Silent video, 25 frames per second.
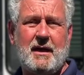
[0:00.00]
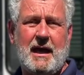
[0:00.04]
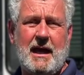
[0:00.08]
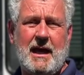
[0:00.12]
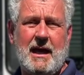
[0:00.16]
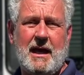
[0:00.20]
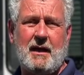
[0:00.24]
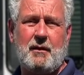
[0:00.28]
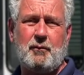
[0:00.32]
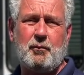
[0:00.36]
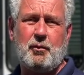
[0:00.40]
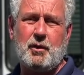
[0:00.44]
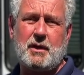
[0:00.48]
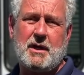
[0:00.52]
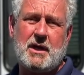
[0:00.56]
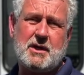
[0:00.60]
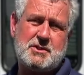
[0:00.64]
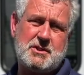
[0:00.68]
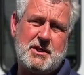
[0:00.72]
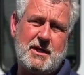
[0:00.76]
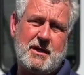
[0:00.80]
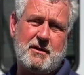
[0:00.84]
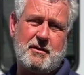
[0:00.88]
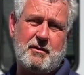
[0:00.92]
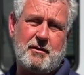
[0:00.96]
and we'll
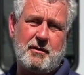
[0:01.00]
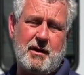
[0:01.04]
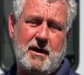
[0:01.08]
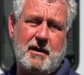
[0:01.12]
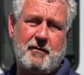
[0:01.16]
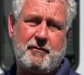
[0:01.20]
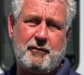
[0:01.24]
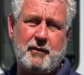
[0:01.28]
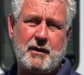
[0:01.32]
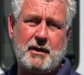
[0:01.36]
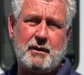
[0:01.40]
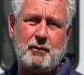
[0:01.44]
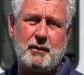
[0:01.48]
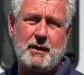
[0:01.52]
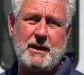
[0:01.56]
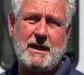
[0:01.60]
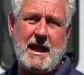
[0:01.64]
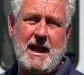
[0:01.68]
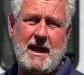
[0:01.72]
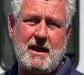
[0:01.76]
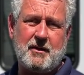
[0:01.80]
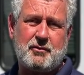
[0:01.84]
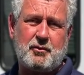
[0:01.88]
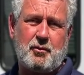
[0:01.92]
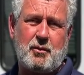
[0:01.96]
get you in on our
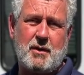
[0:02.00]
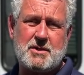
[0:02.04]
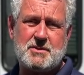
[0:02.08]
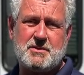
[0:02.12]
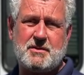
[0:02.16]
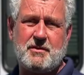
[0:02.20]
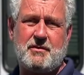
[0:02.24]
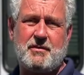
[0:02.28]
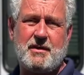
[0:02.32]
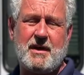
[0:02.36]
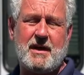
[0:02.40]
frequently asked question